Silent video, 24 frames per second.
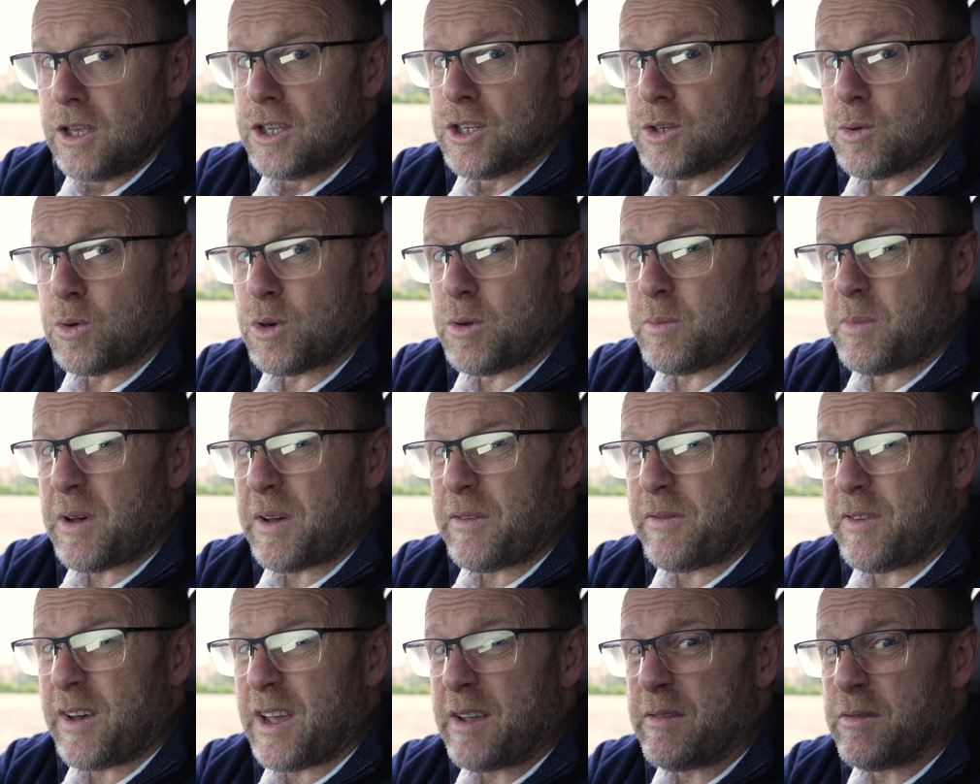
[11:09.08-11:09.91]
So one of my
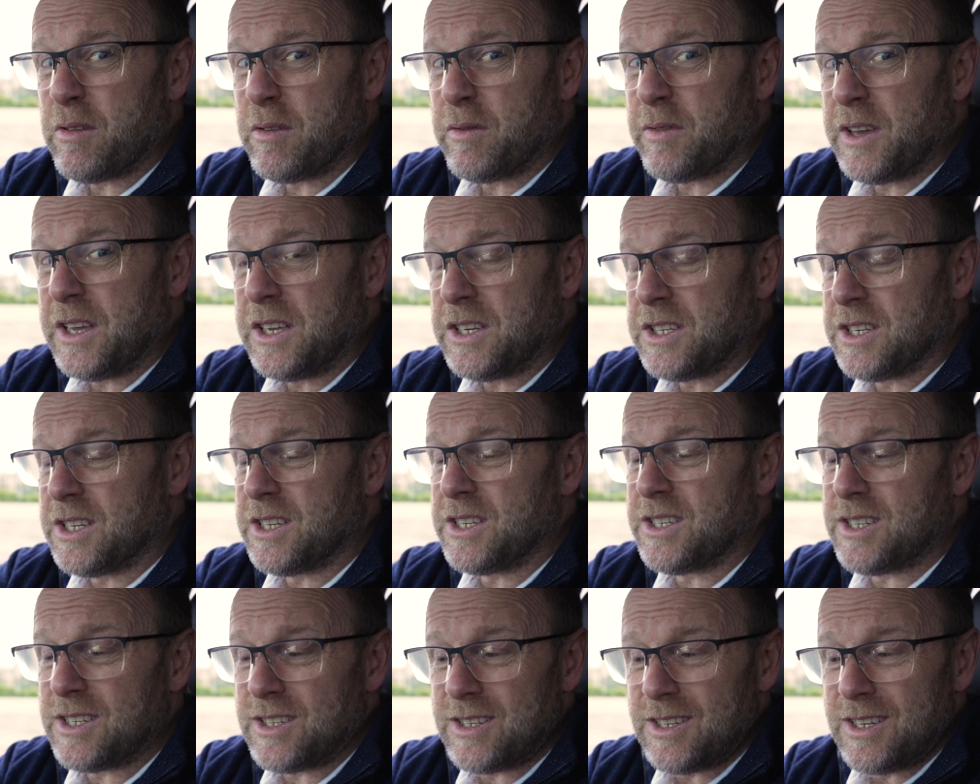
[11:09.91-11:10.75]
favorite
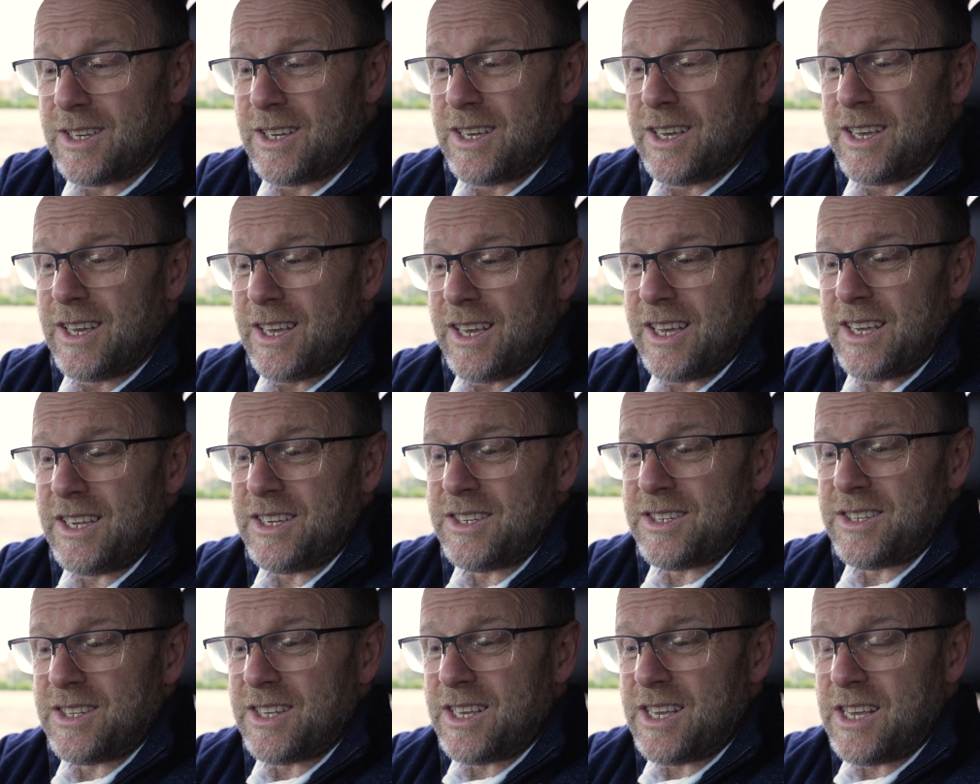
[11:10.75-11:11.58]
features
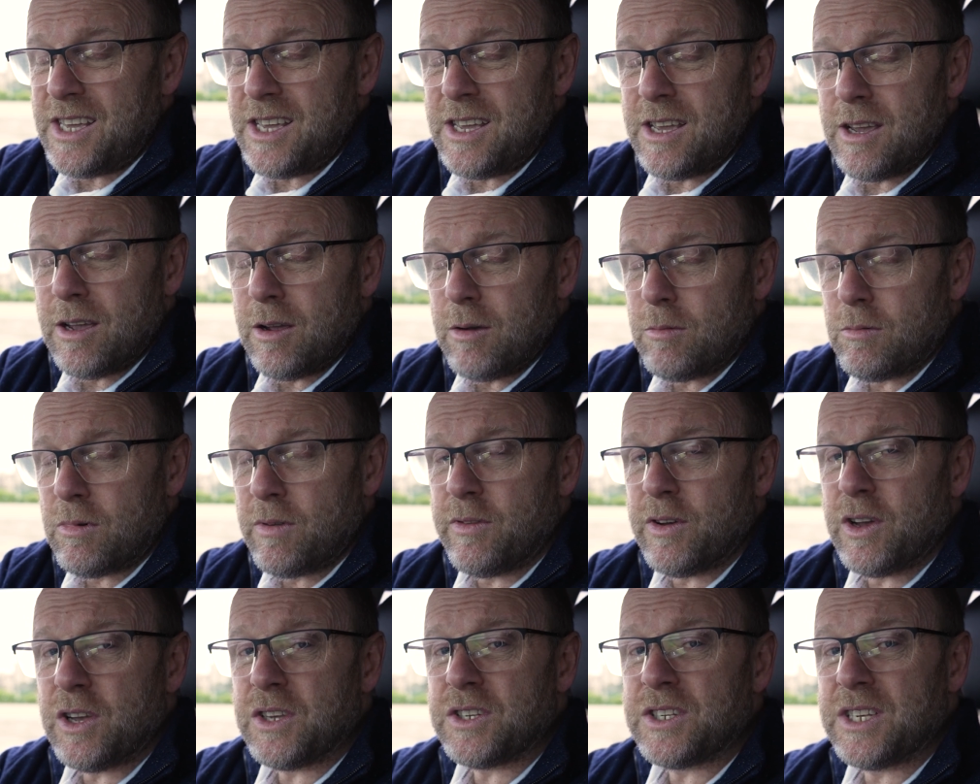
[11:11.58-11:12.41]
is the
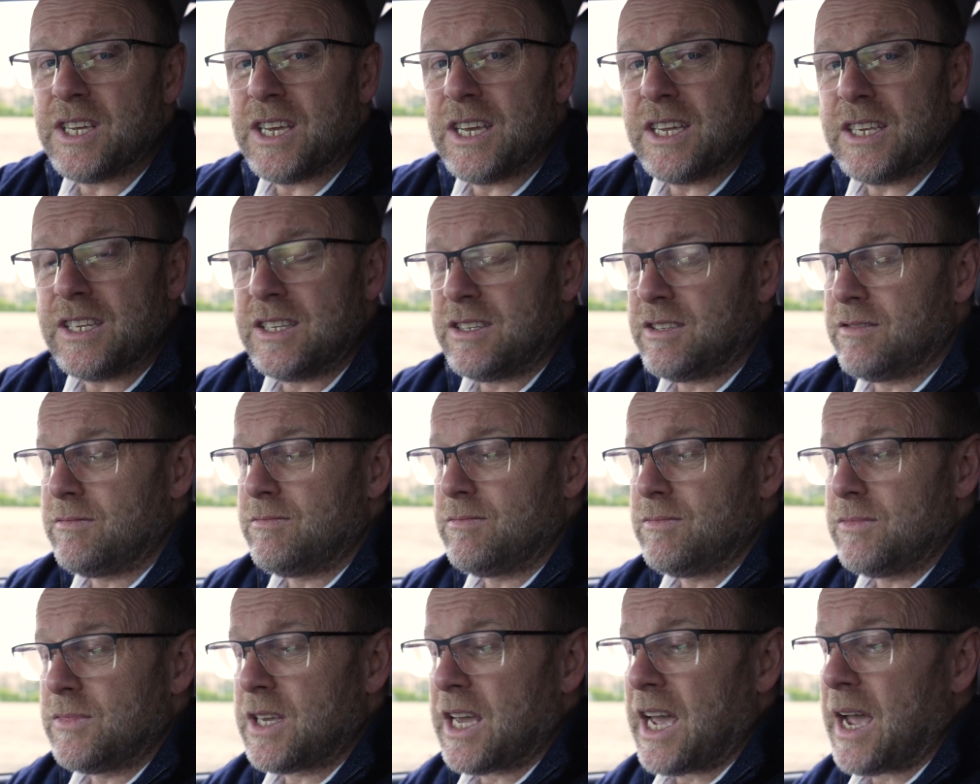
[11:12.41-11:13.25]
reversing
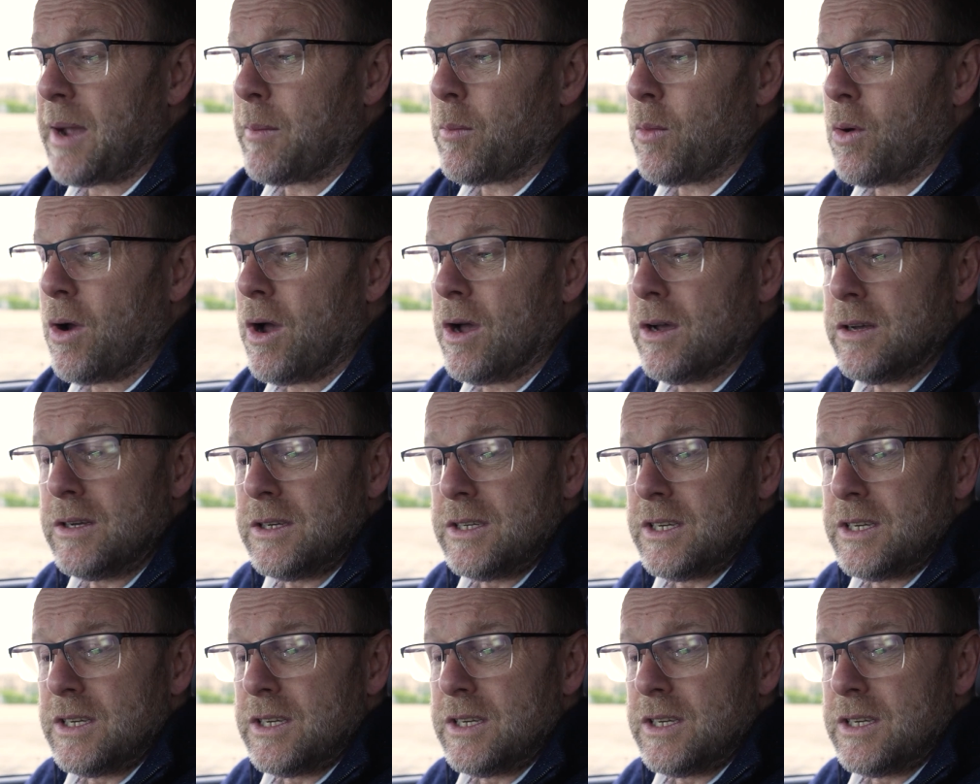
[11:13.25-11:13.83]
camera.